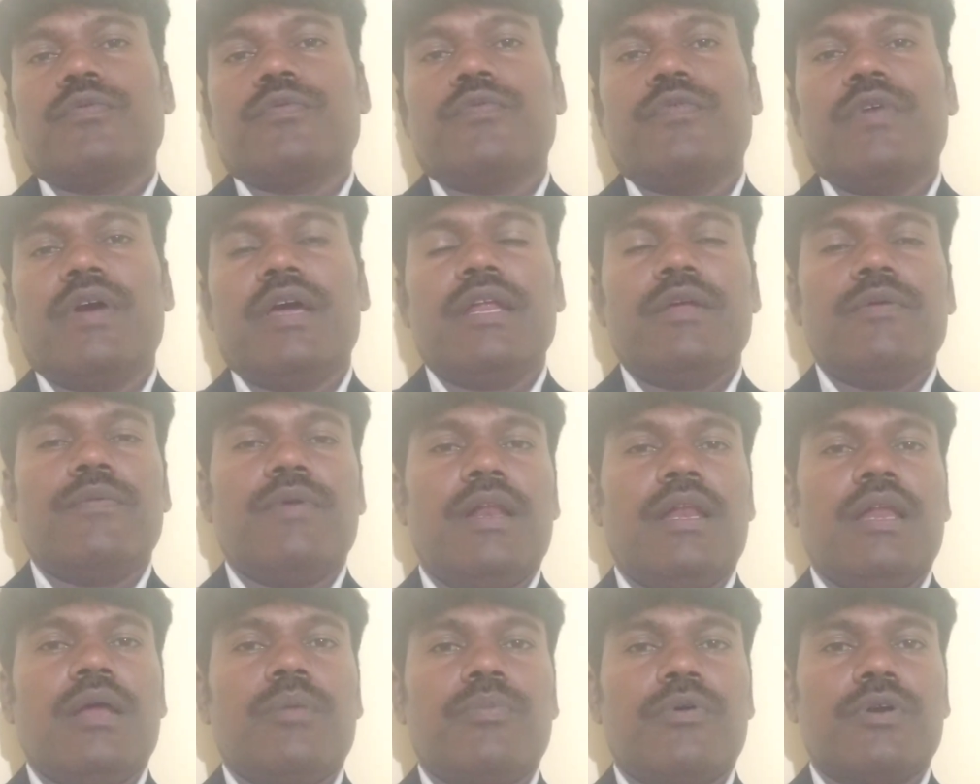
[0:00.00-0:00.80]
very
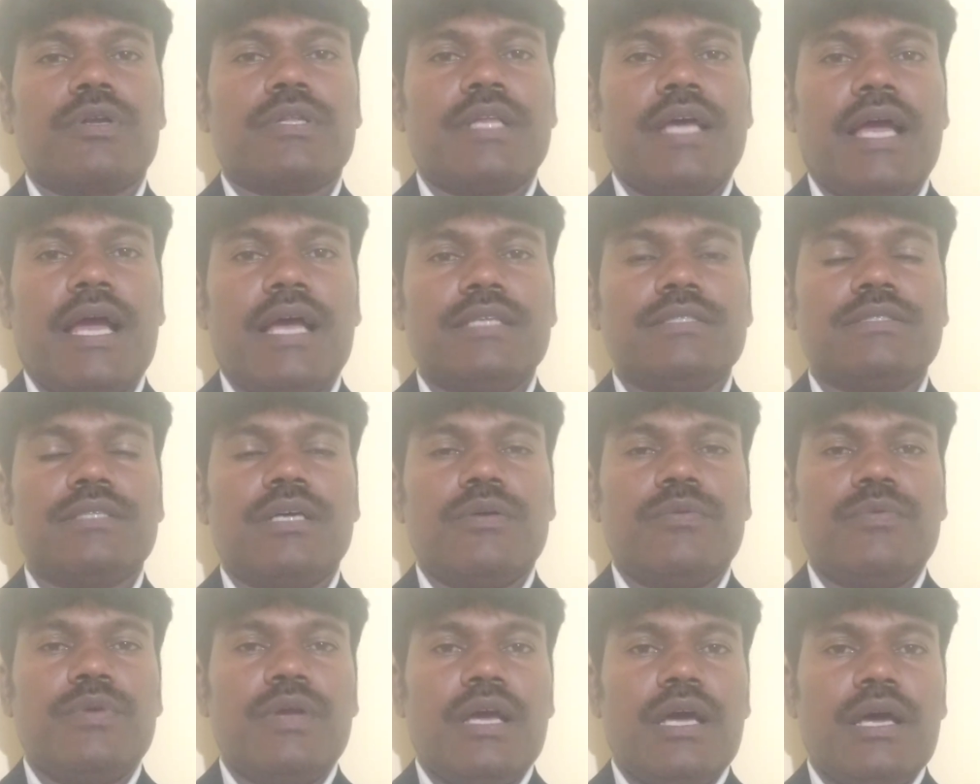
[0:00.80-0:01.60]
well about the
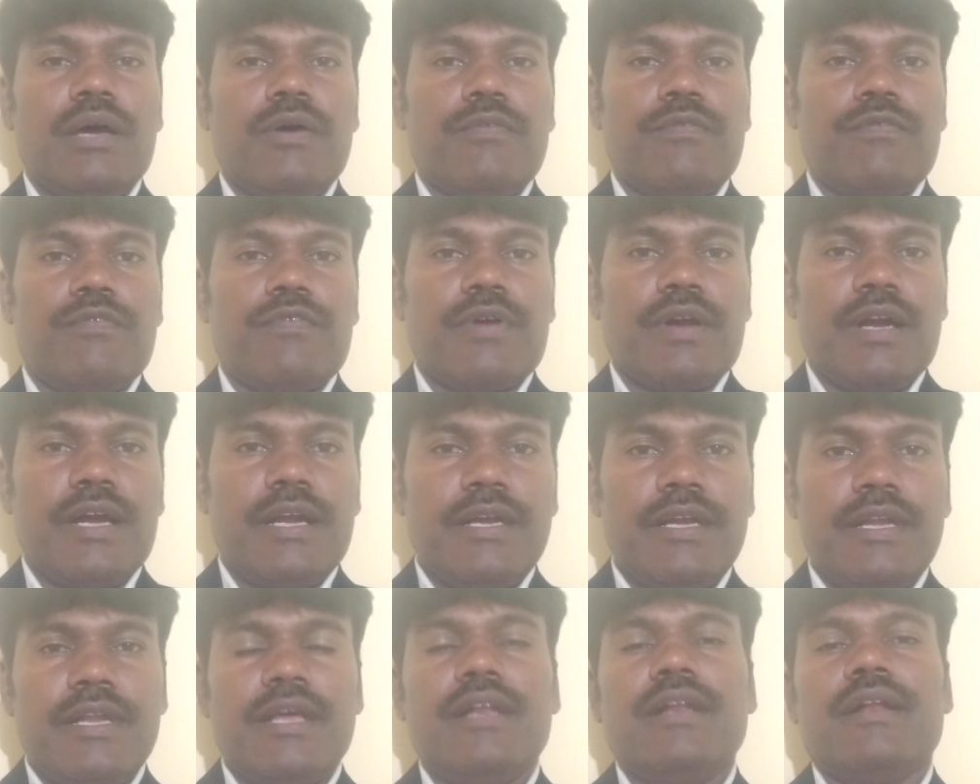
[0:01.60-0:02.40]
answer, we have
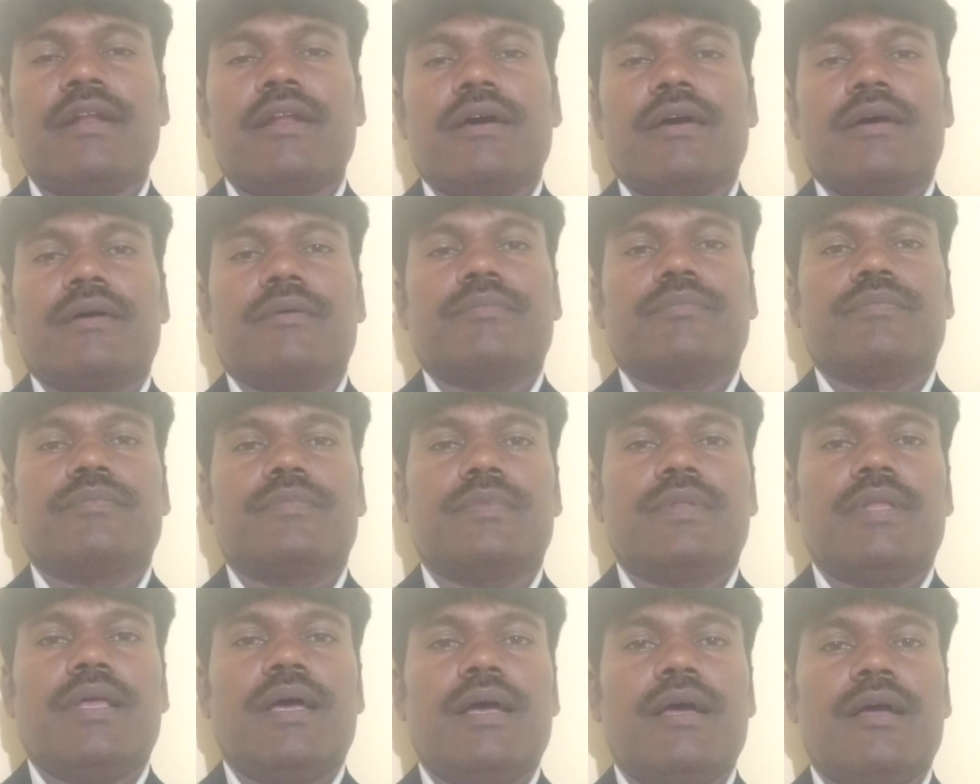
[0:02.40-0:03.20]
written
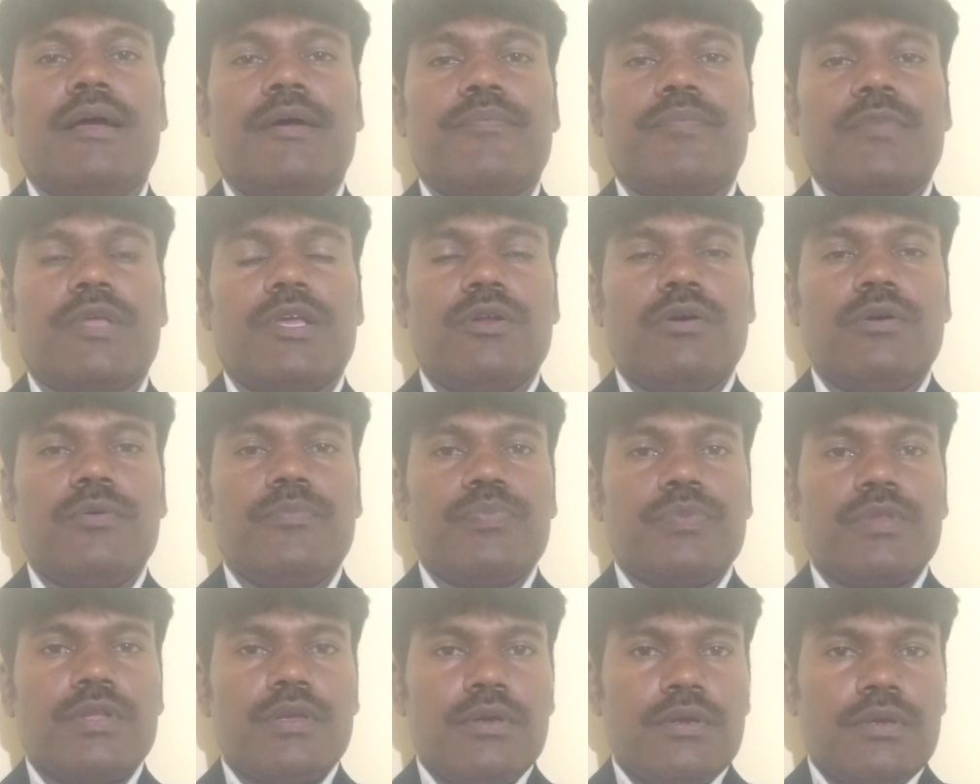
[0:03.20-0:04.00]
the
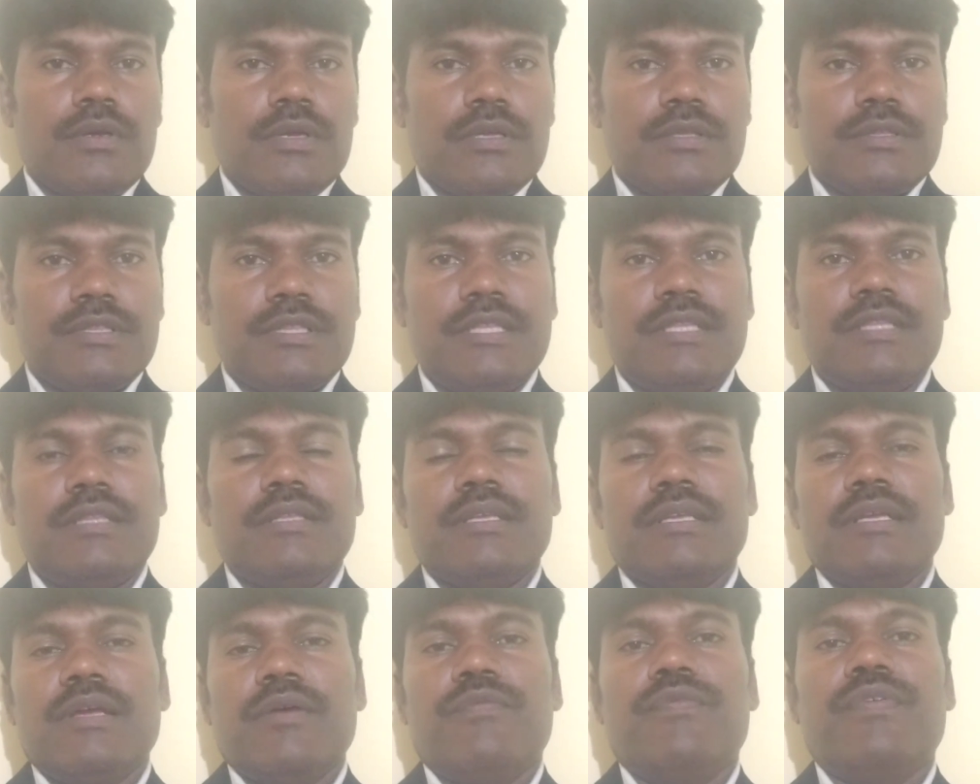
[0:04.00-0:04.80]

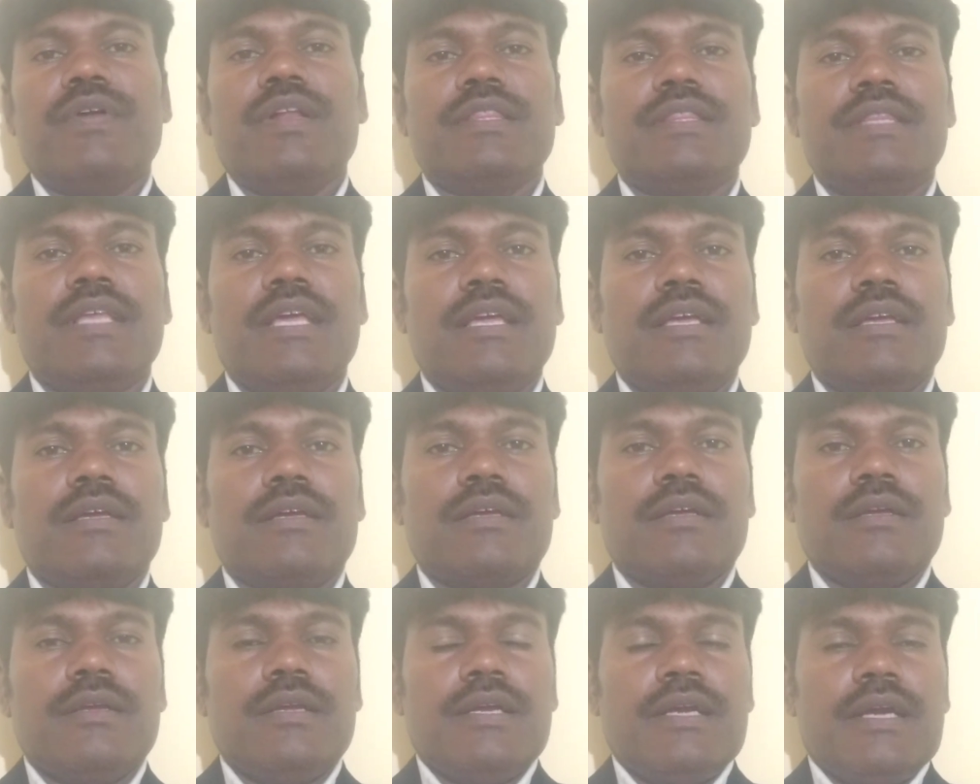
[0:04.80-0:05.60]

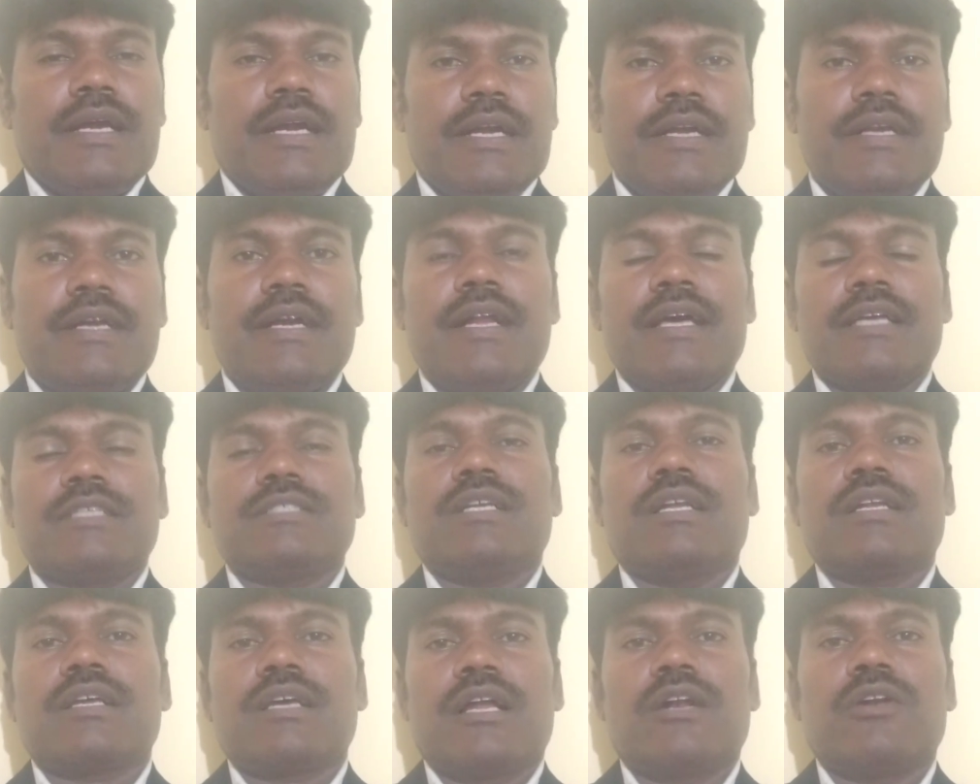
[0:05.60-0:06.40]
everything,
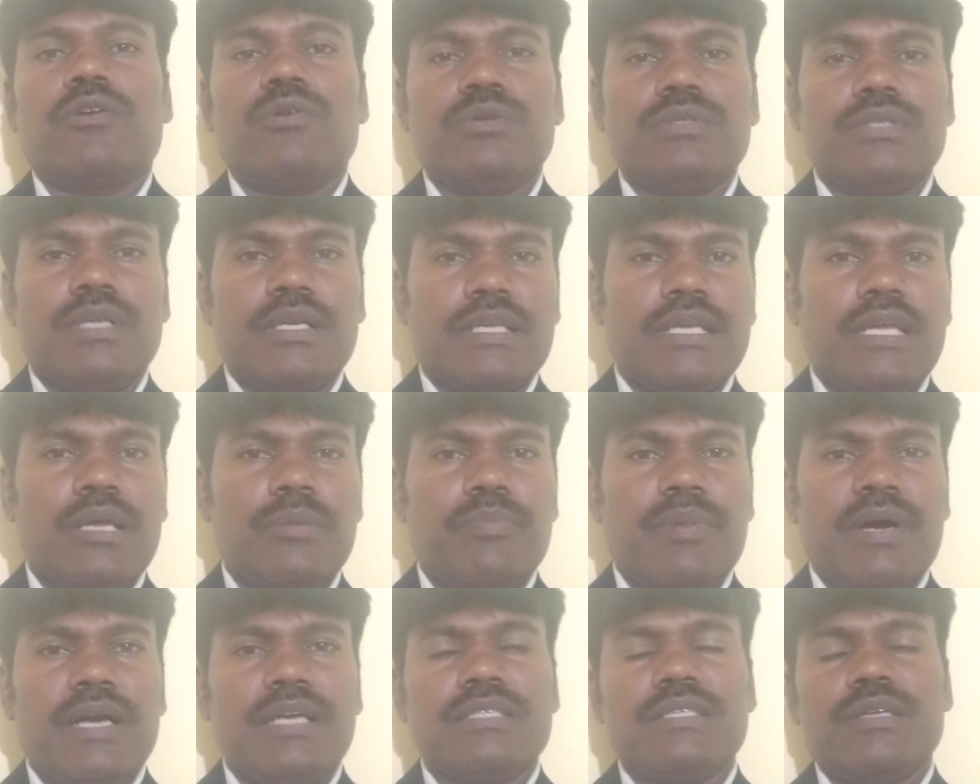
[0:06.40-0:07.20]
introduction, conclusion, key
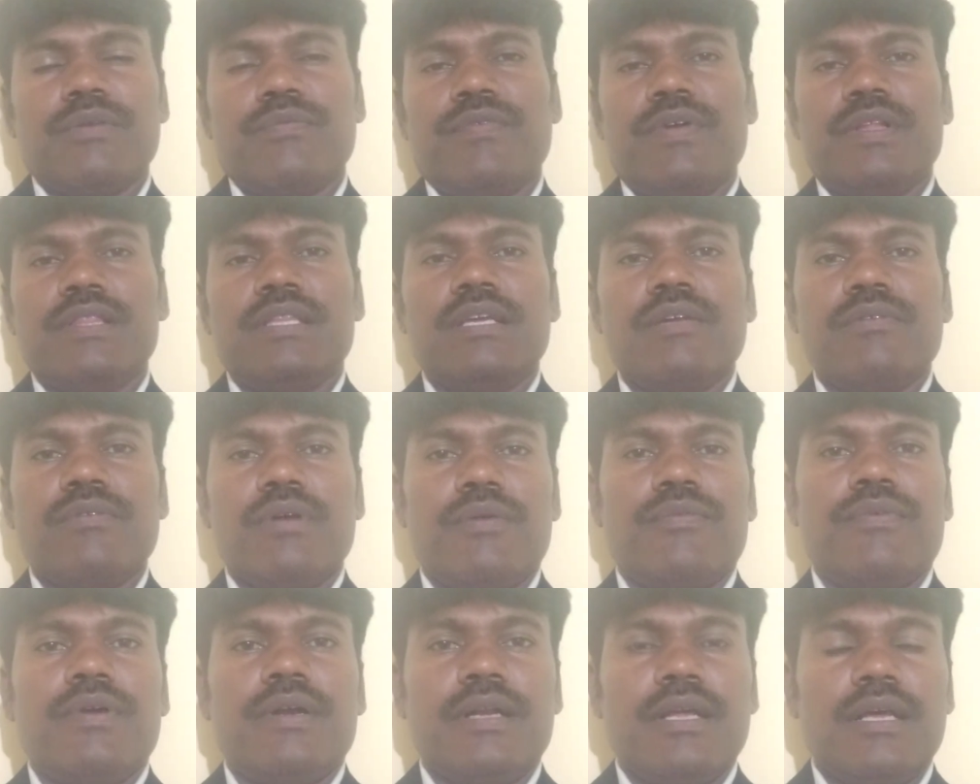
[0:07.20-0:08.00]
points, everything we
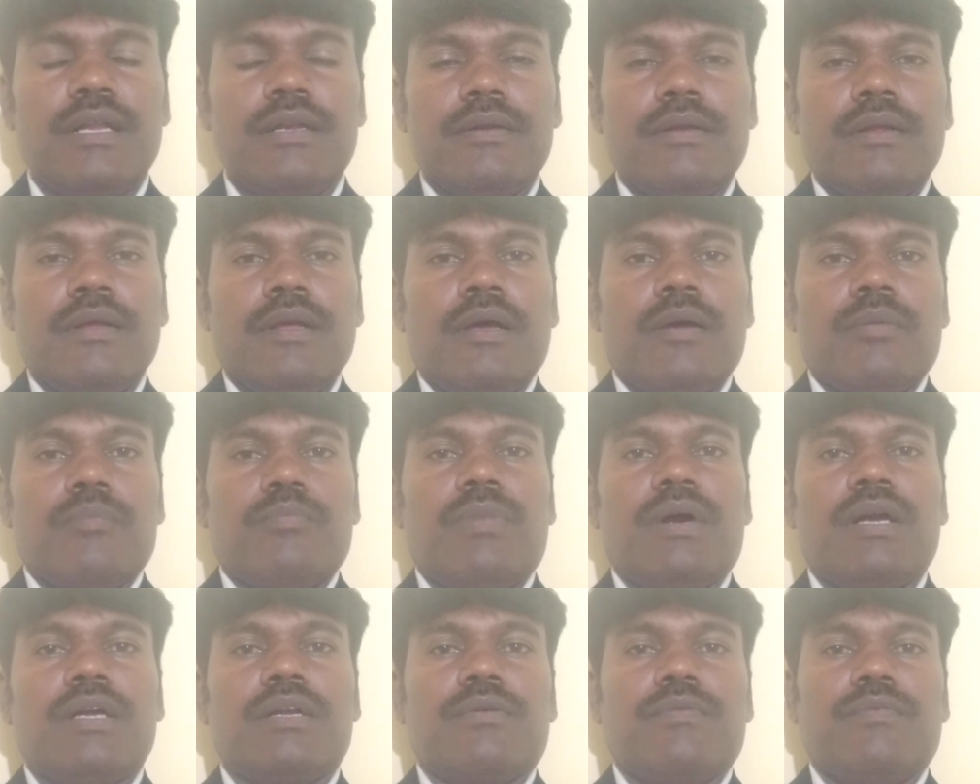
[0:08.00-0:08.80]
have written,
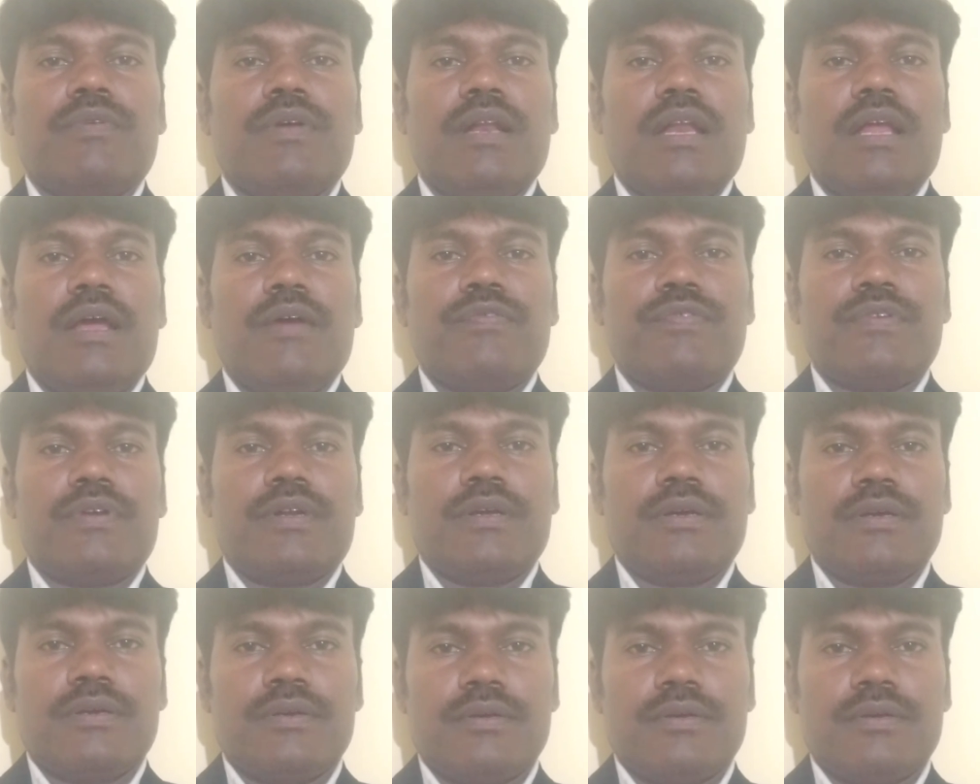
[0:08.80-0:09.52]
but we left